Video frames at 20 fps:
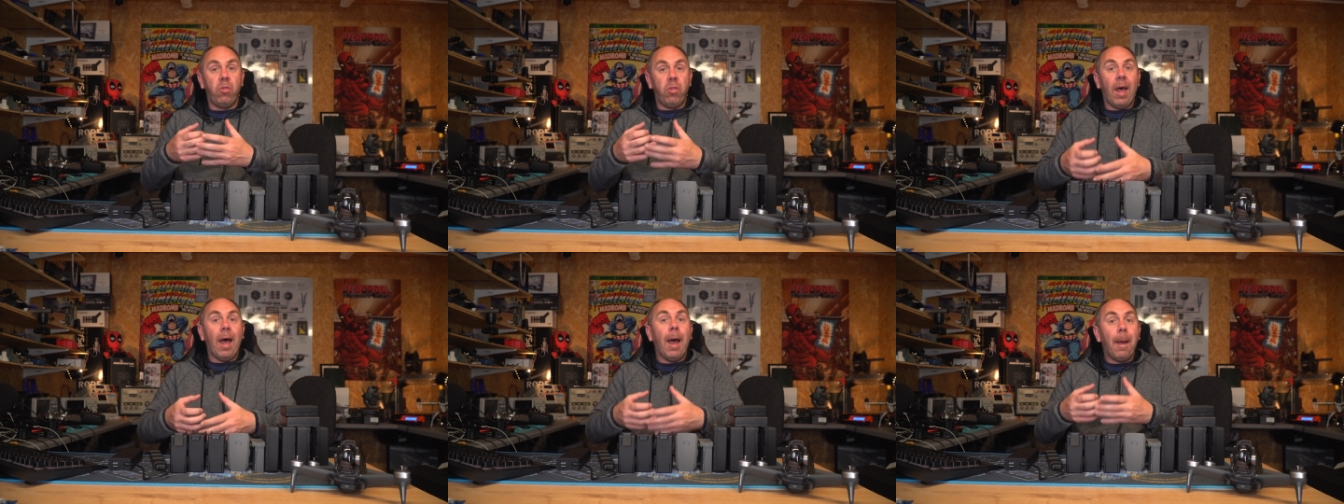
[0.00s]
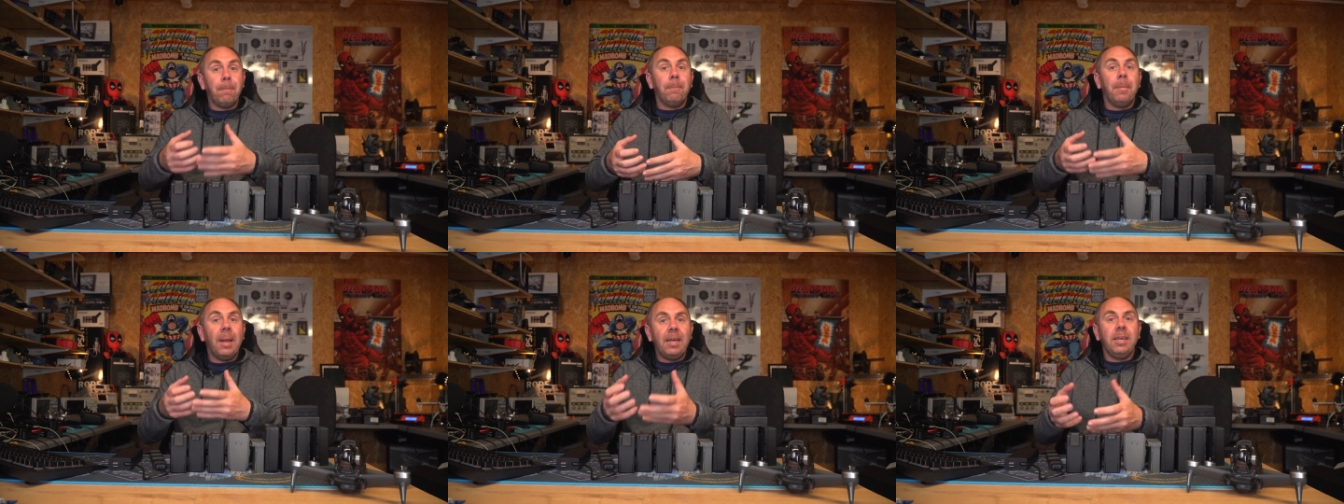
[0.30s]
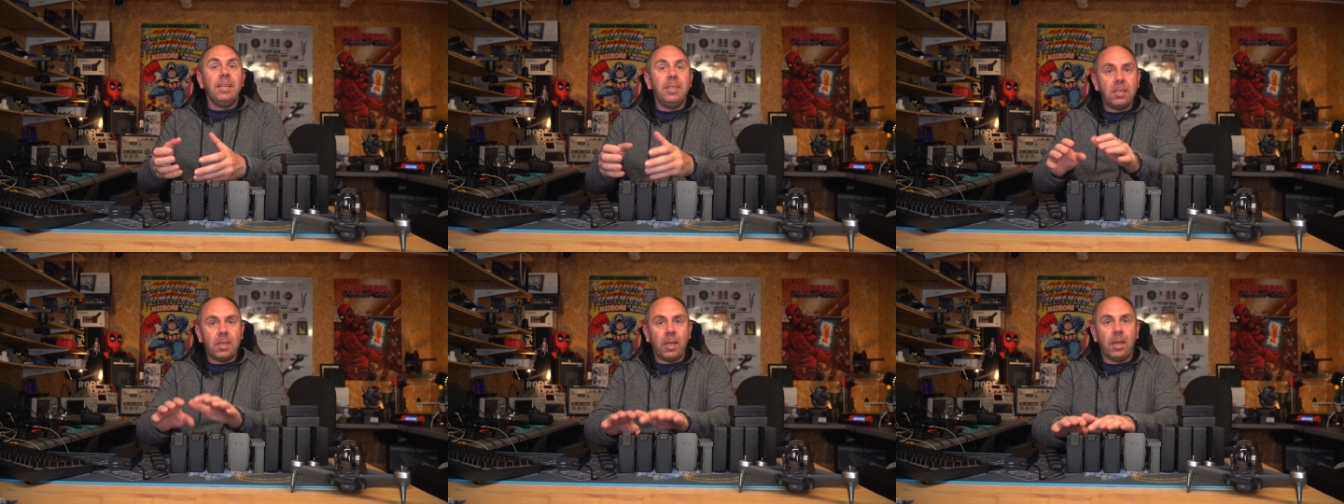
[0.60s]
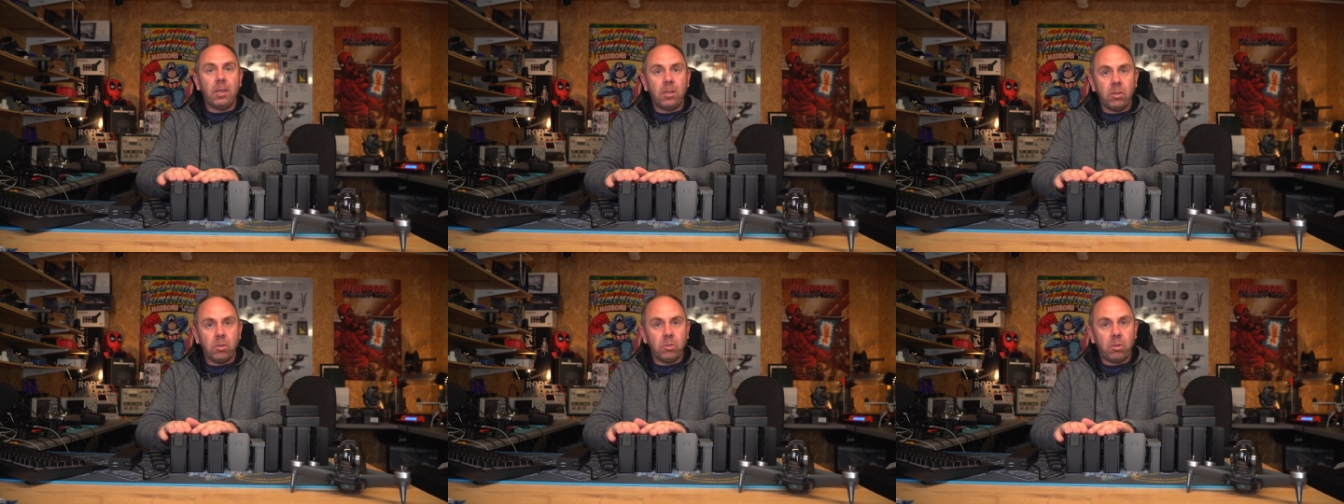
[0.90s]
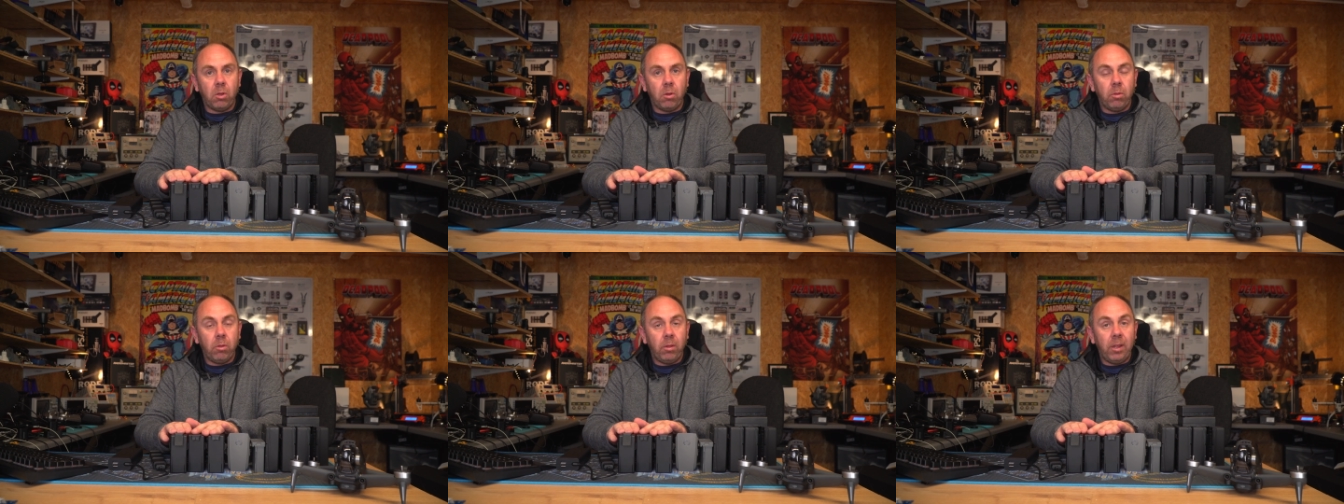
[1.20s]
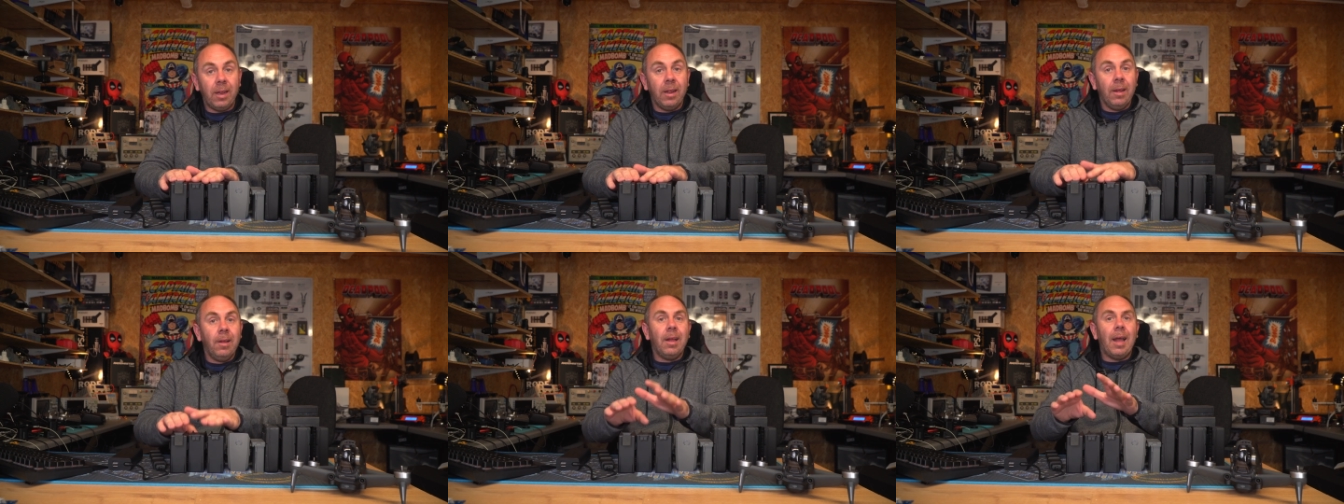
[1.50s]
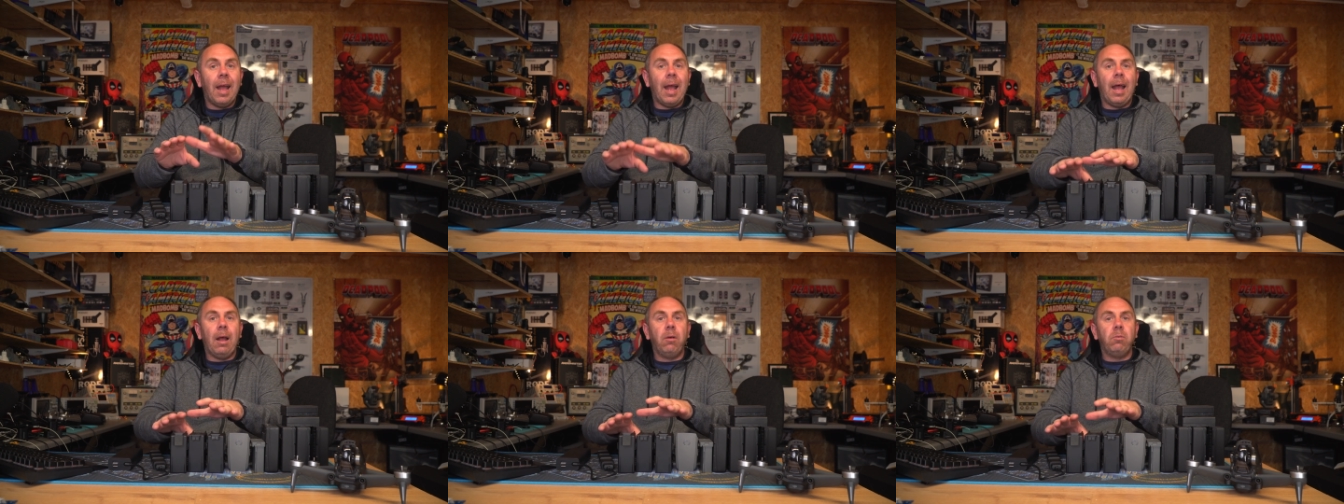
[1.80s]
that many cycles on it
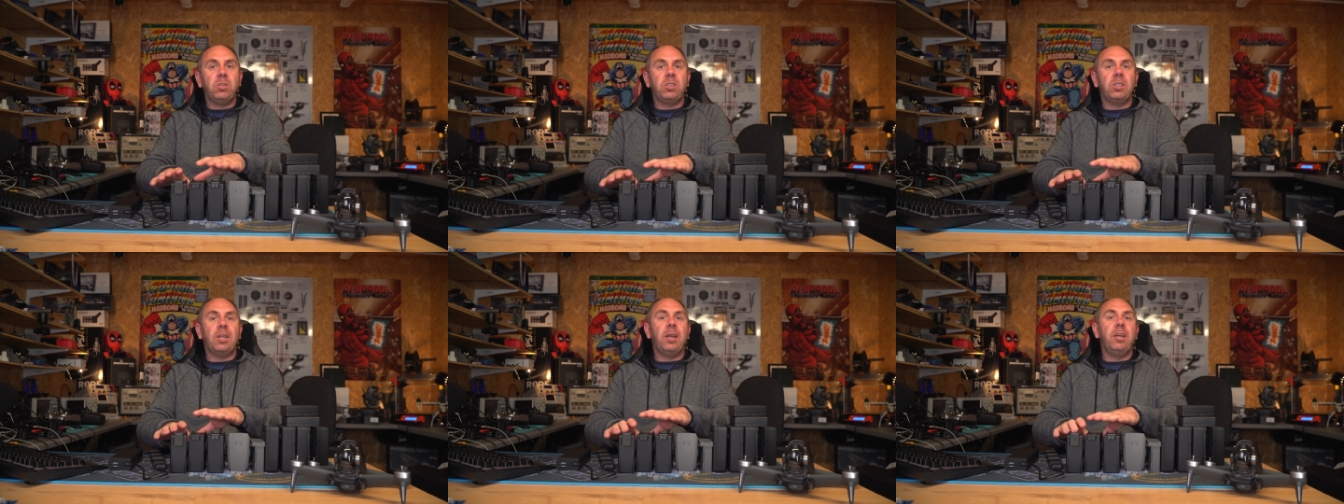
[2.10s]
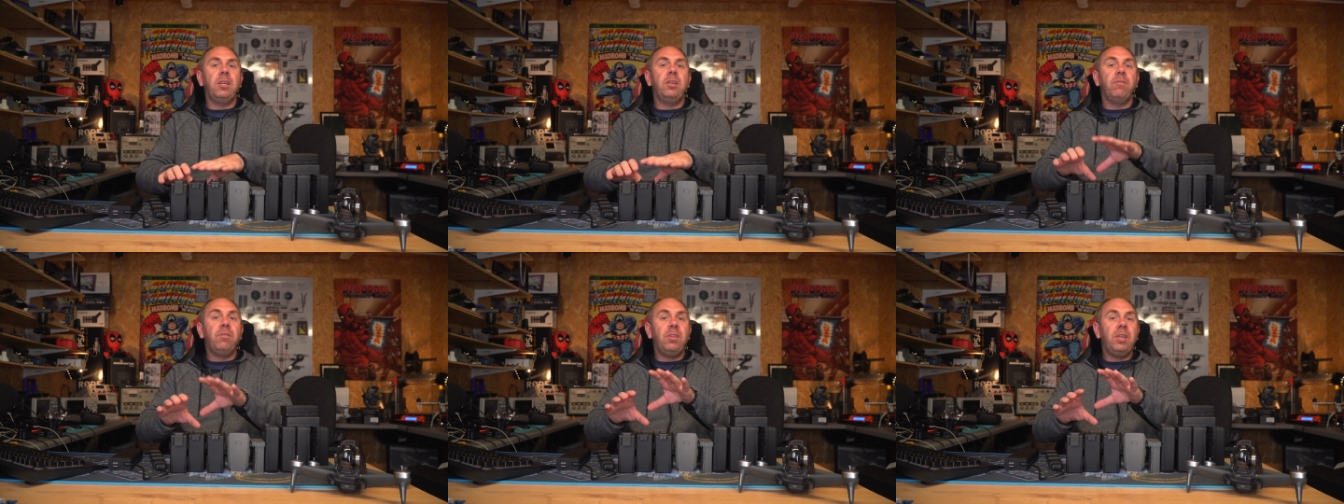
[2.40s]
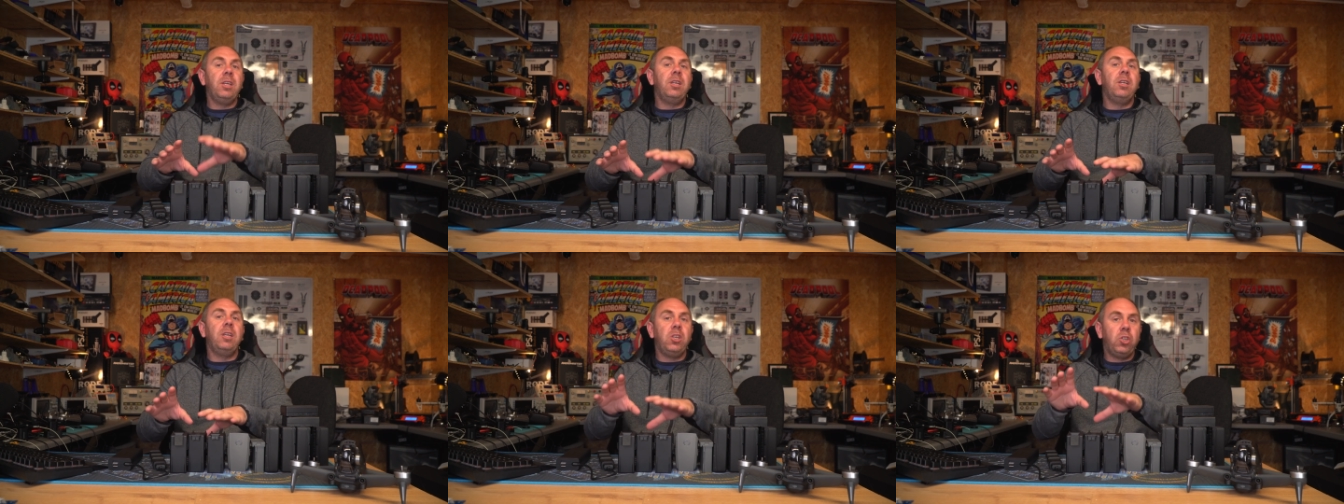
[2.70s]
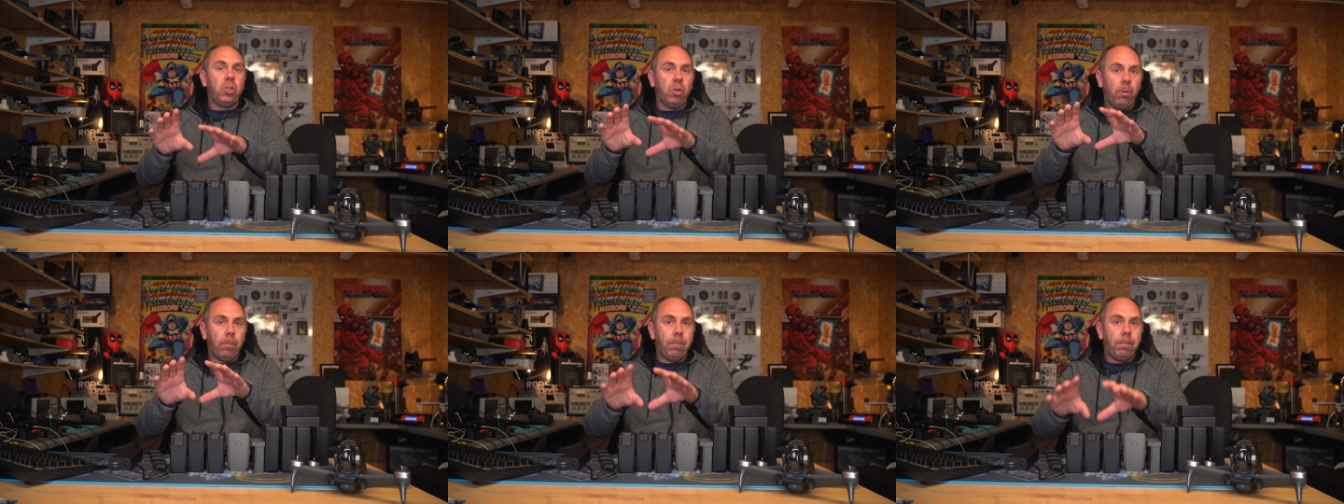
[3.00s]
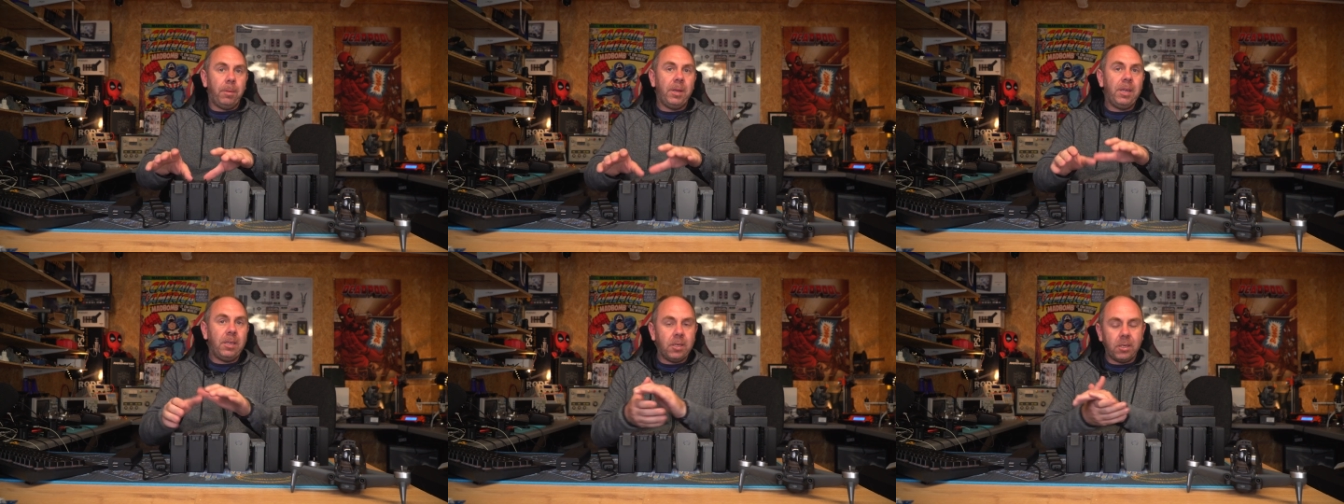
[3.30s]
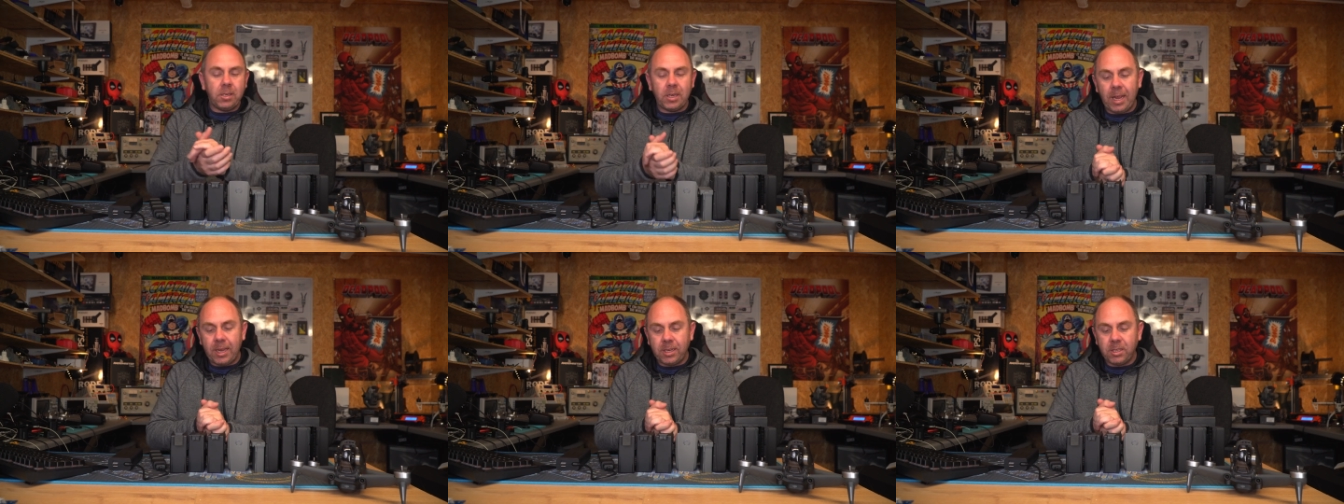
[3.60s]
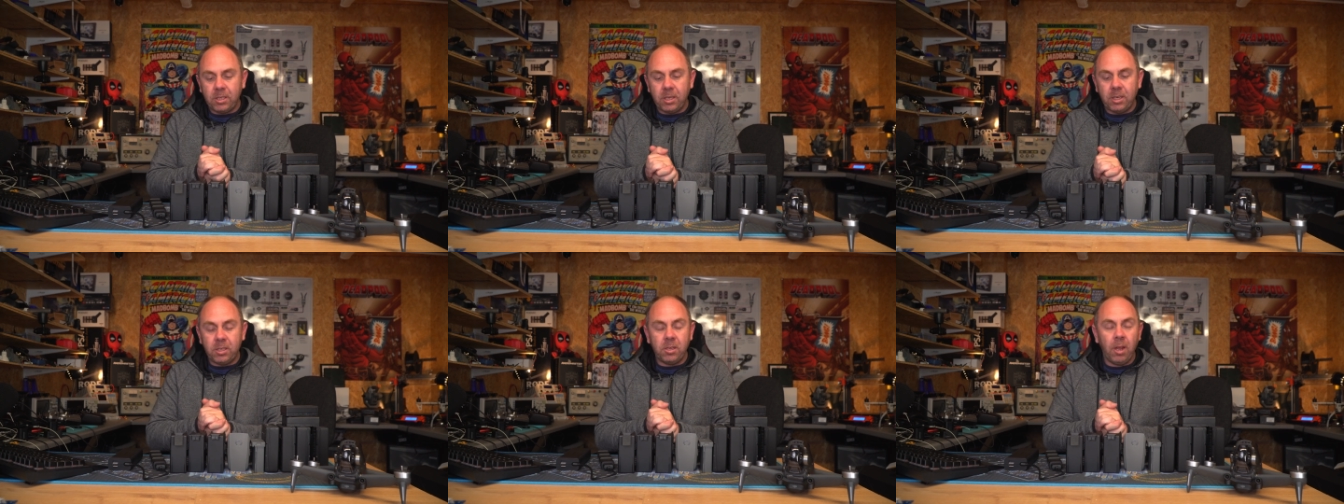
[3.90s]
outside of the initial beta
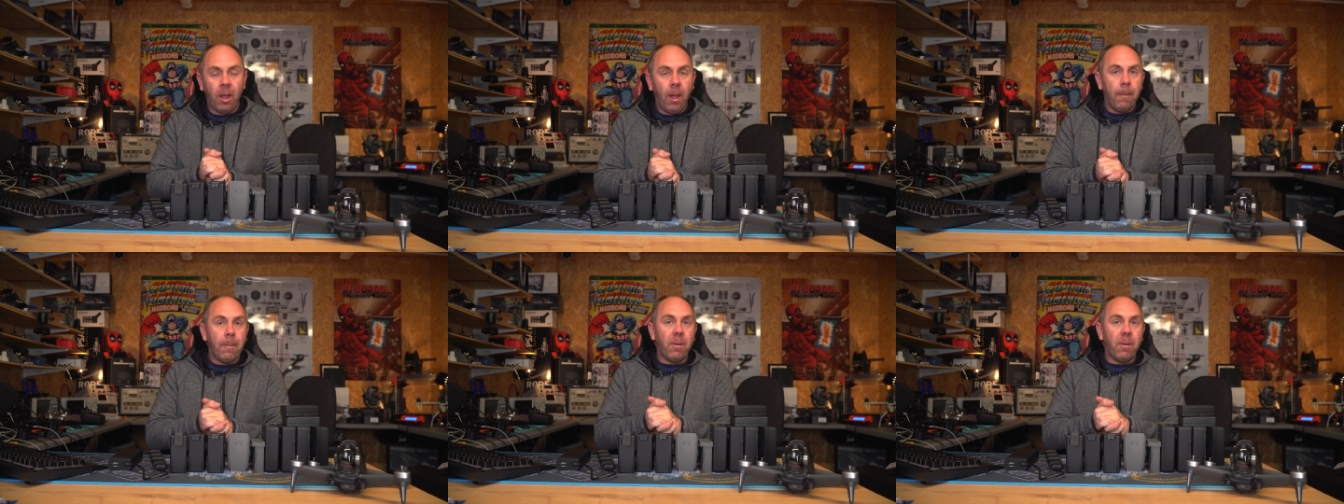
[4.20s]
testers,